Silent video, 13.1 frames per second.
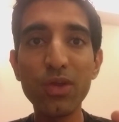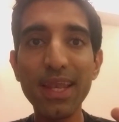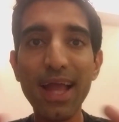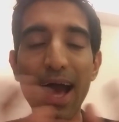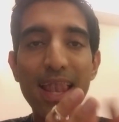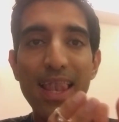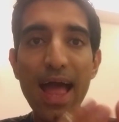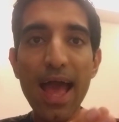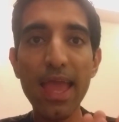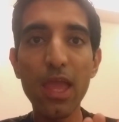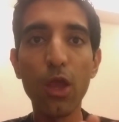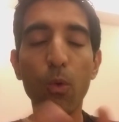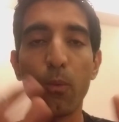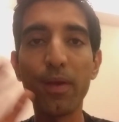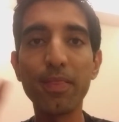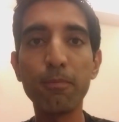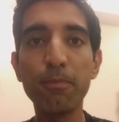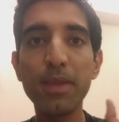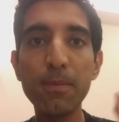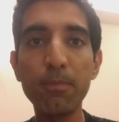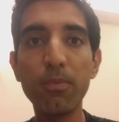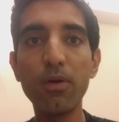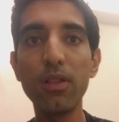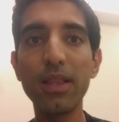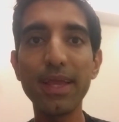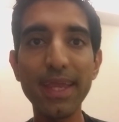ally with
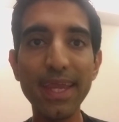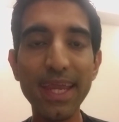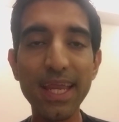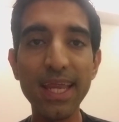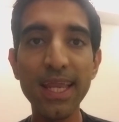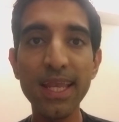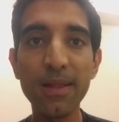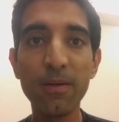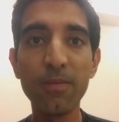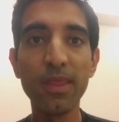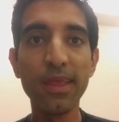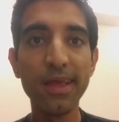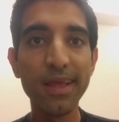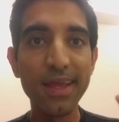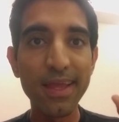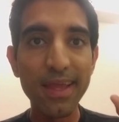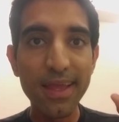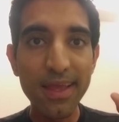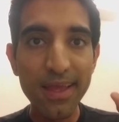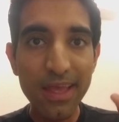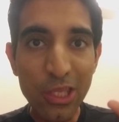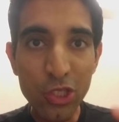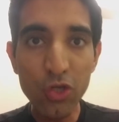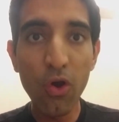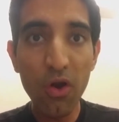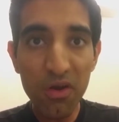people in
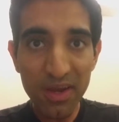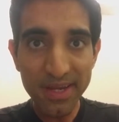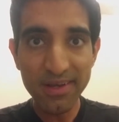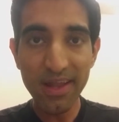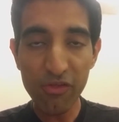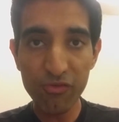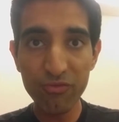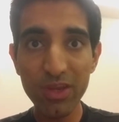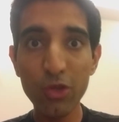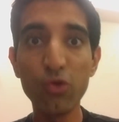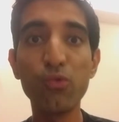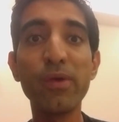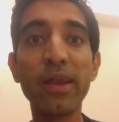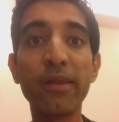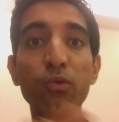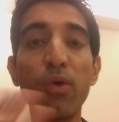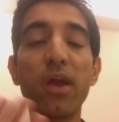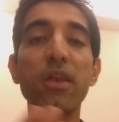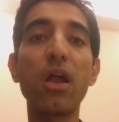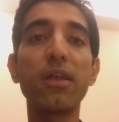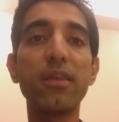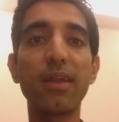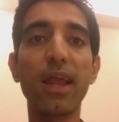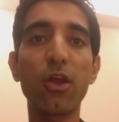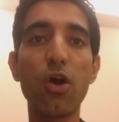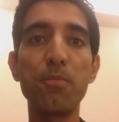your industry who are not
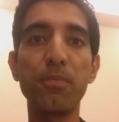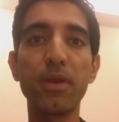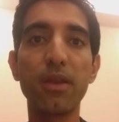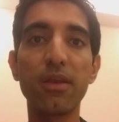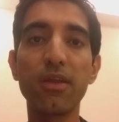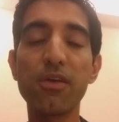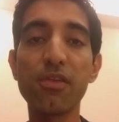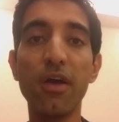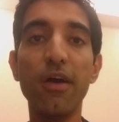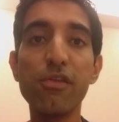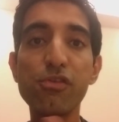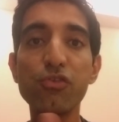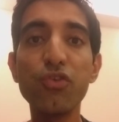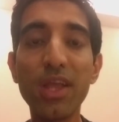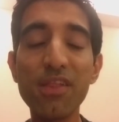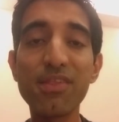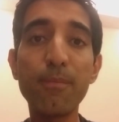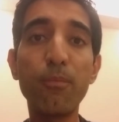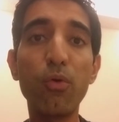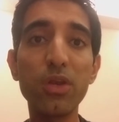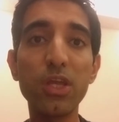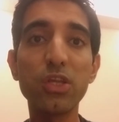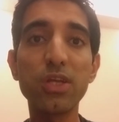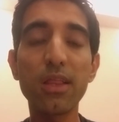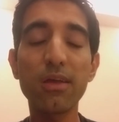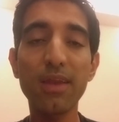direct competitors. So you can support
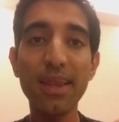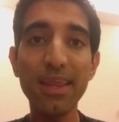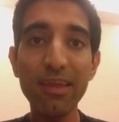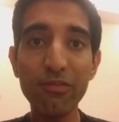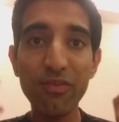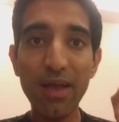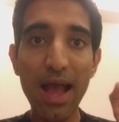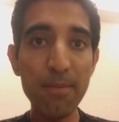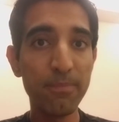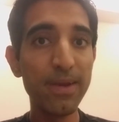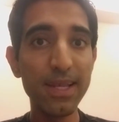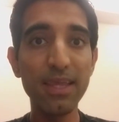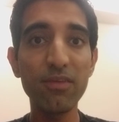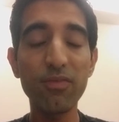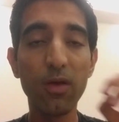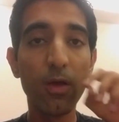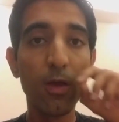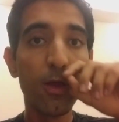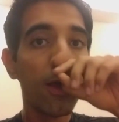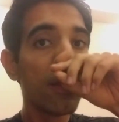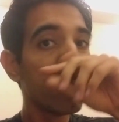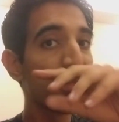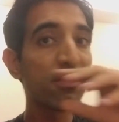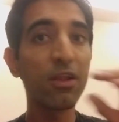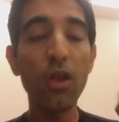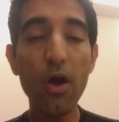each other. And I believe
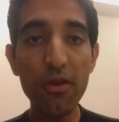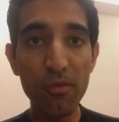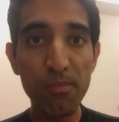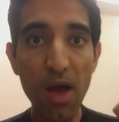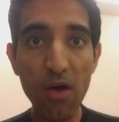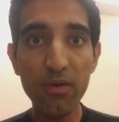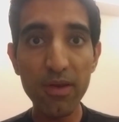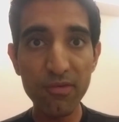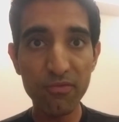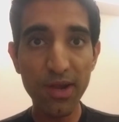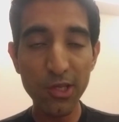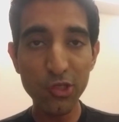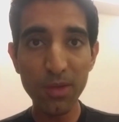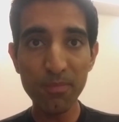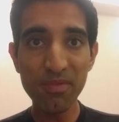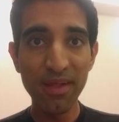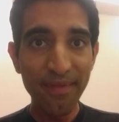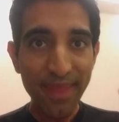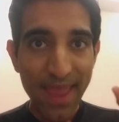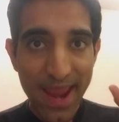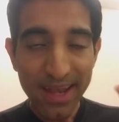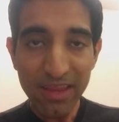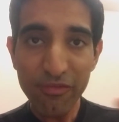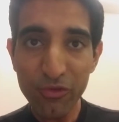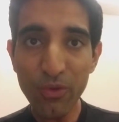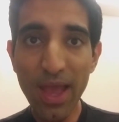there's a lot of power in friendships. And
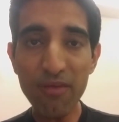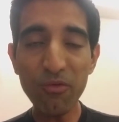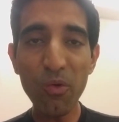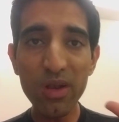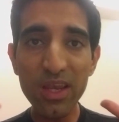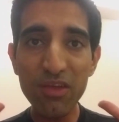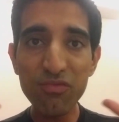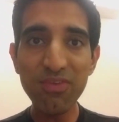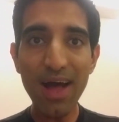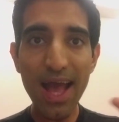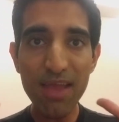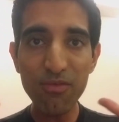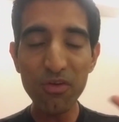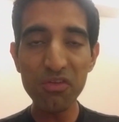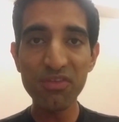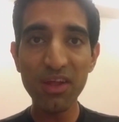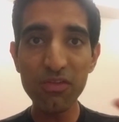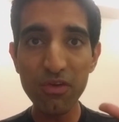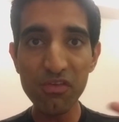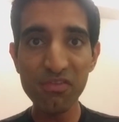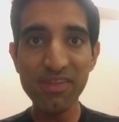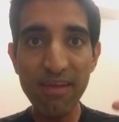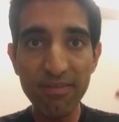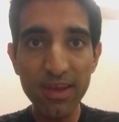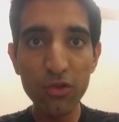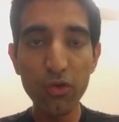if you have only 5 or 6 or
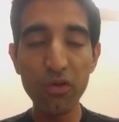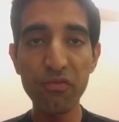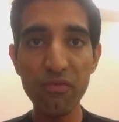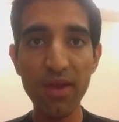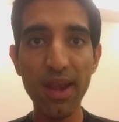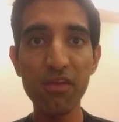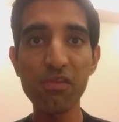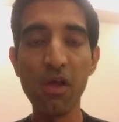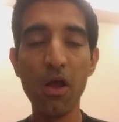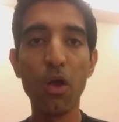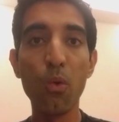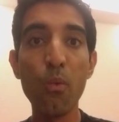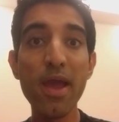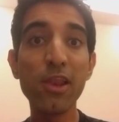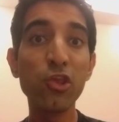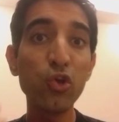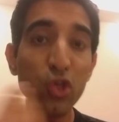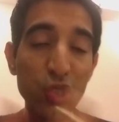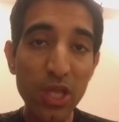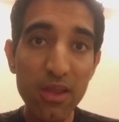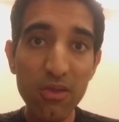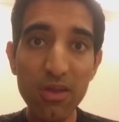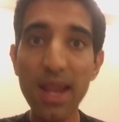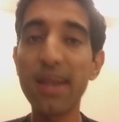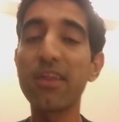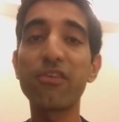7 good friends where you share
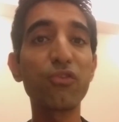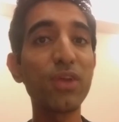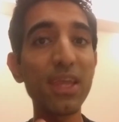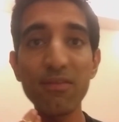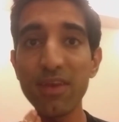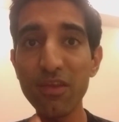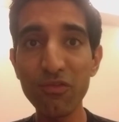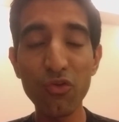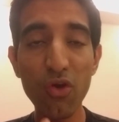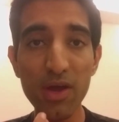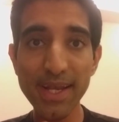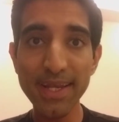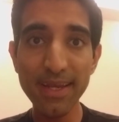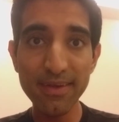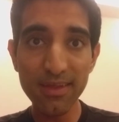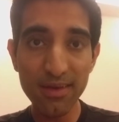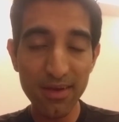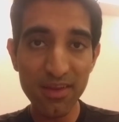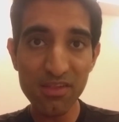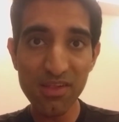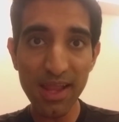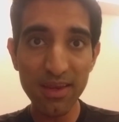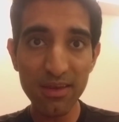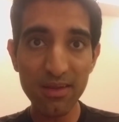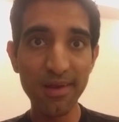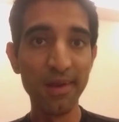your ideas to, even if you're an interior
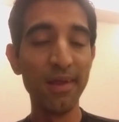designer,